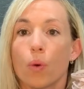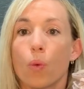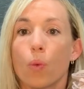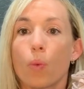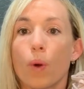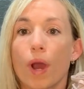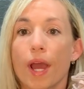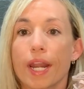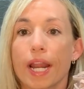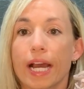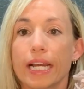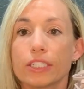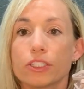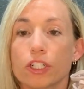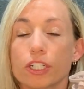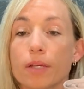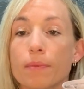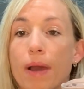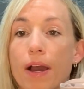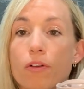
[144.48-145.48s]
When I
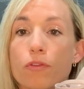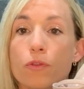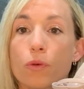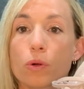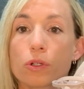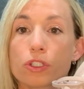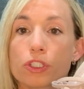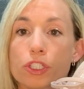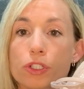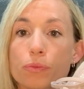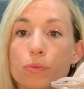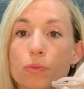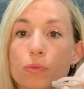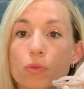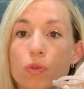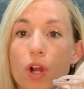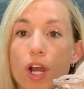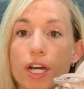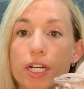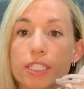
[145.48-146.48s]
took them out for some
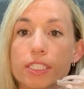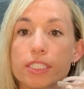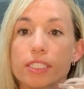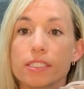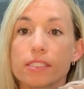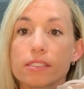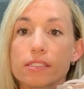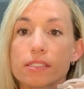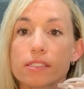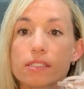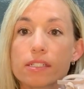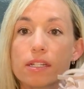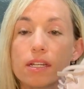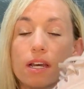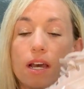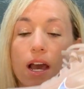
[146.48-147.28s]
runs,